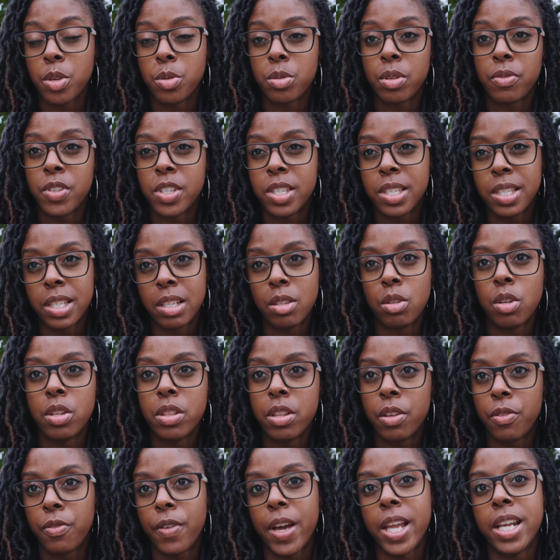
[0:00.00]
So if you're still on
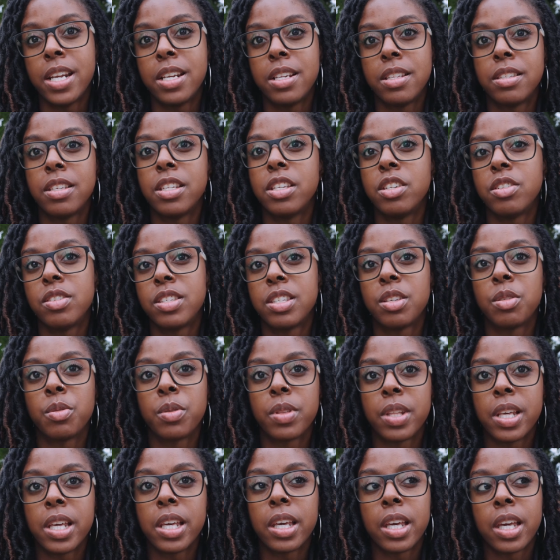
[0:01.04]
the fence and you're still
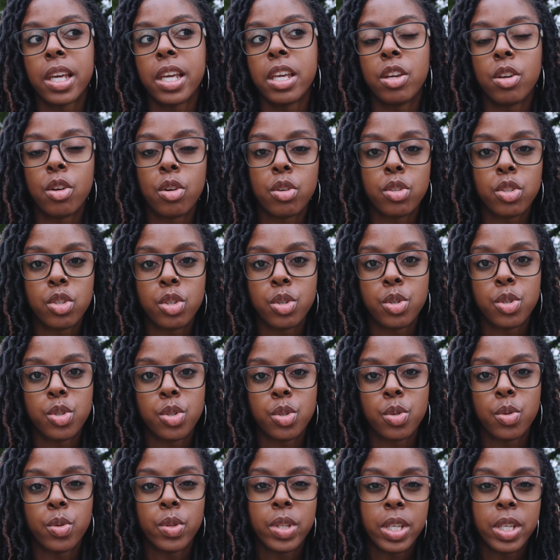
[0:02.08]
thinking you're not too sure,